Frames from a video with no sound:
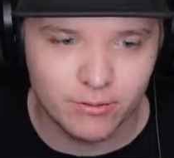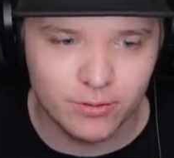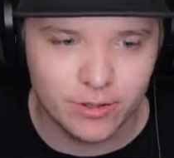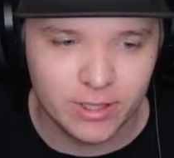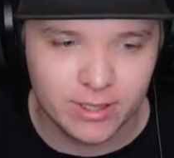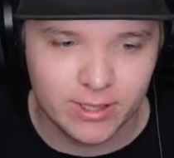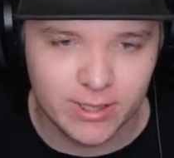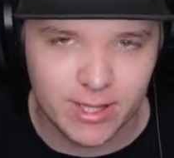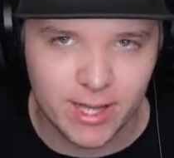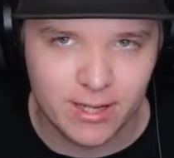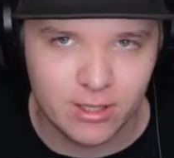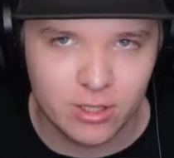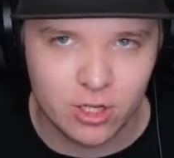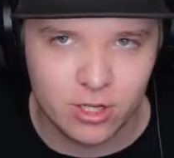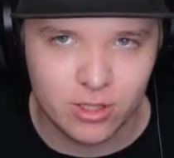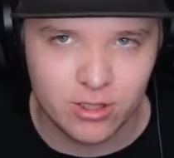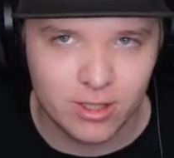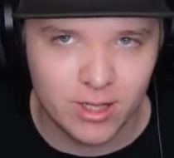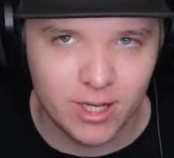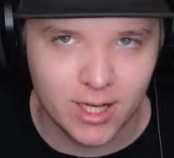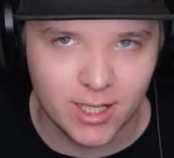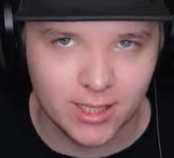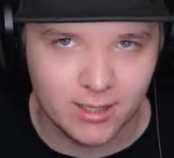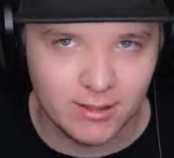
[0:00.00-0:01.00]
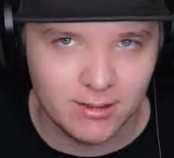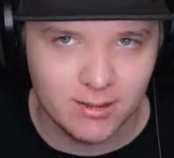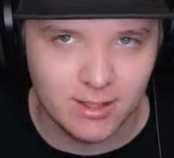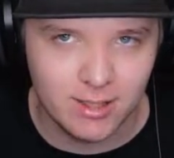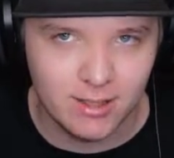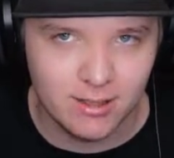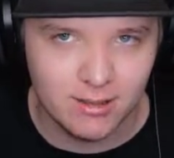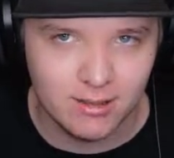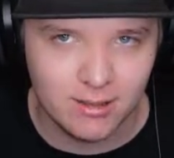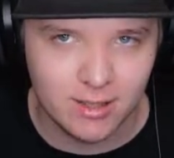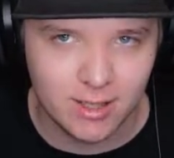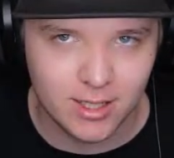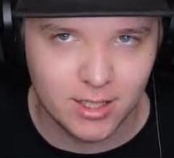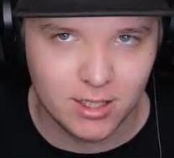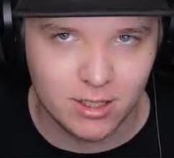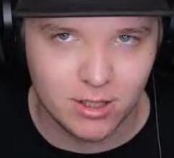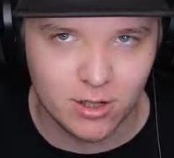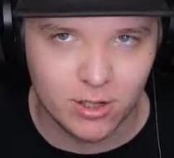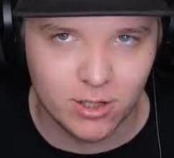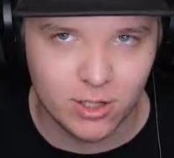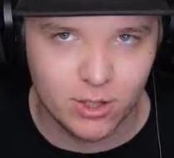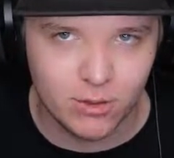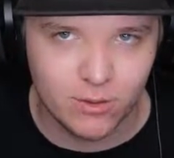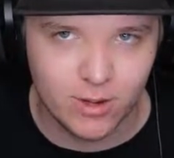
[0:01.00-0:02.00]
Is that just cutscenes? Like,
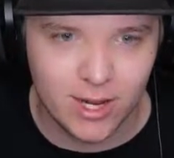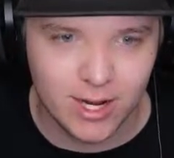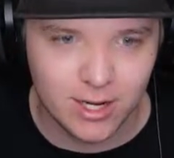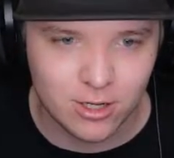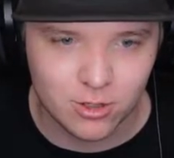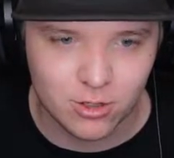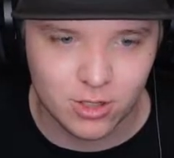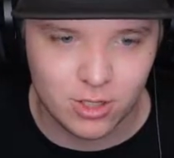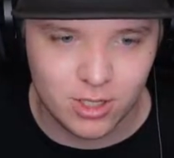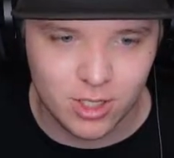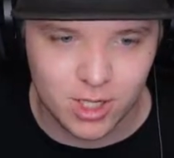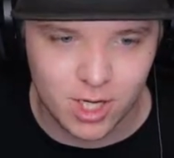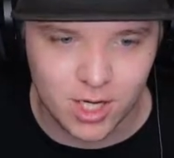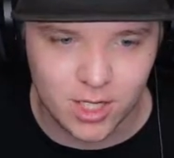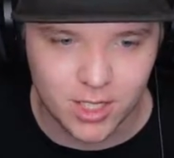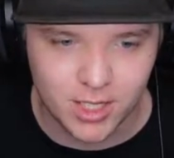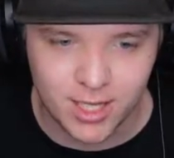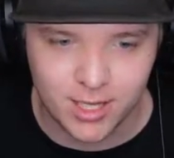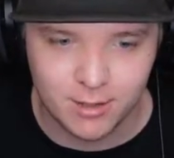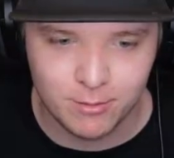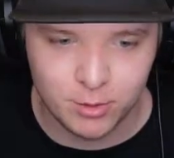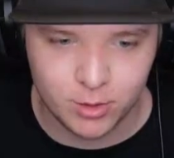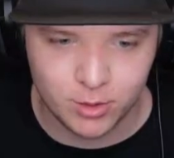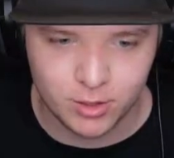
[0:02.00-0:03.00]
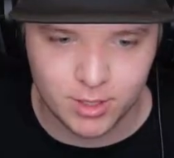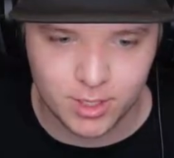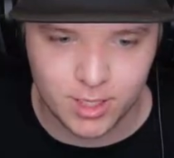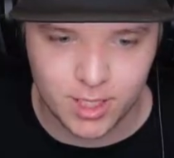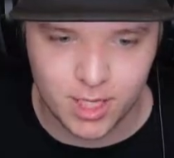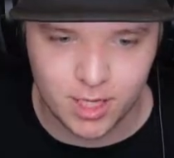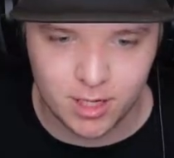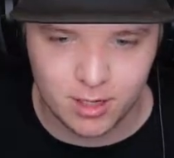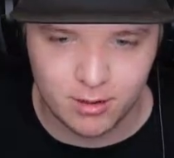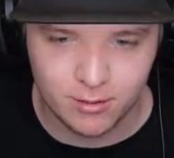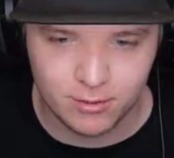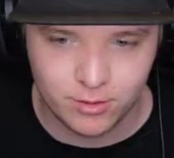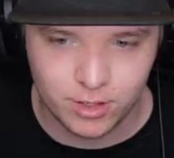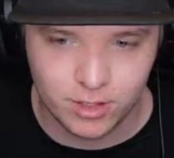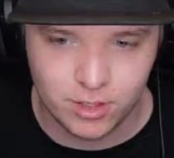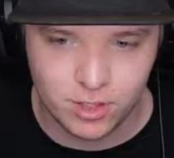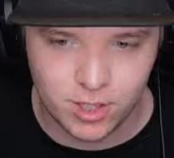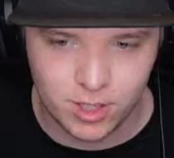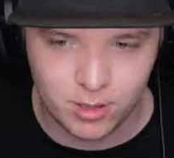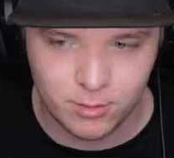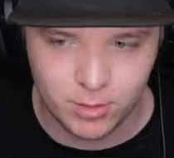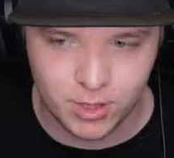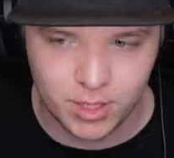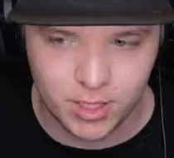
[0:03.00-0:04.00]
are you actually not able to get off the
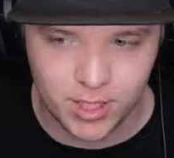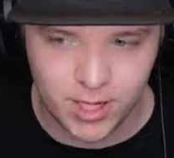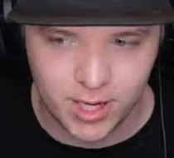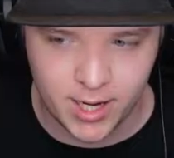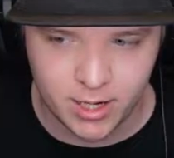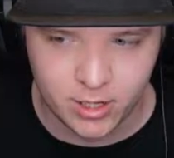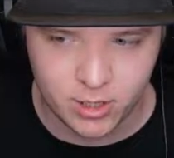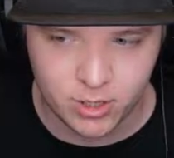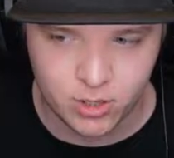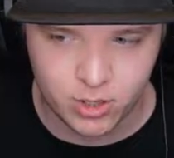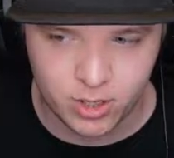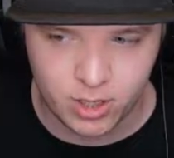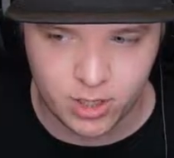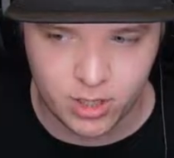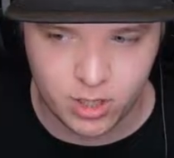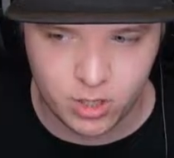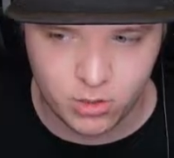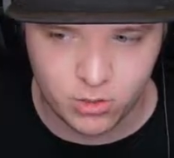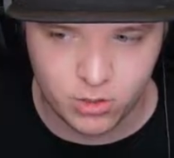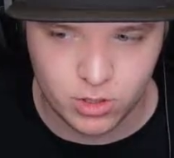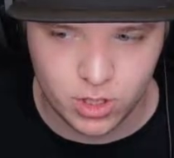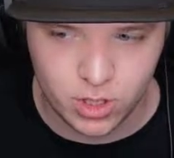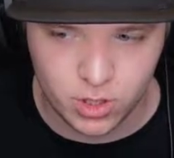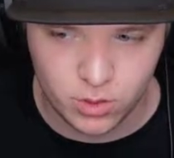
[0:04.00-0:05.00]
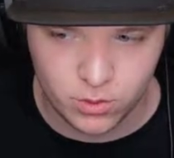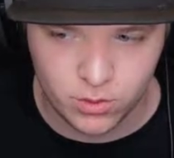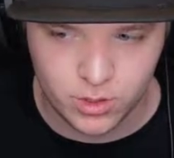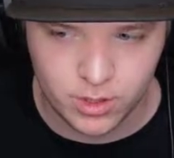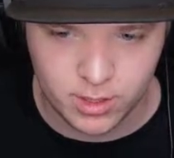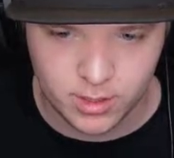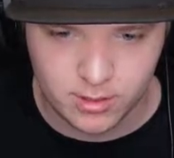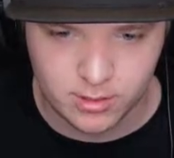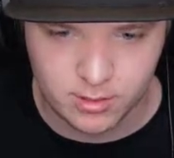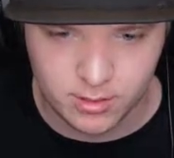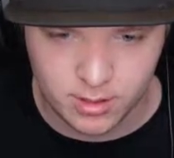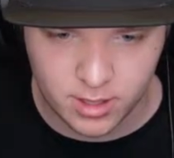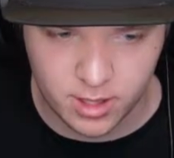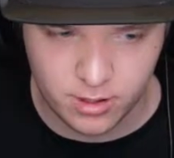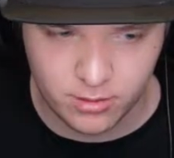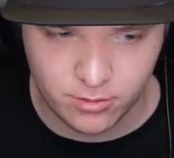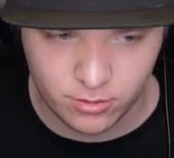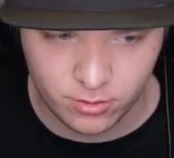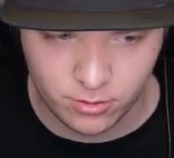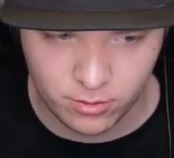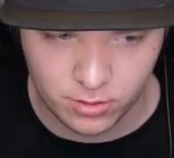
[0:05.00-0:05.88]
ship and actually go do this stuff?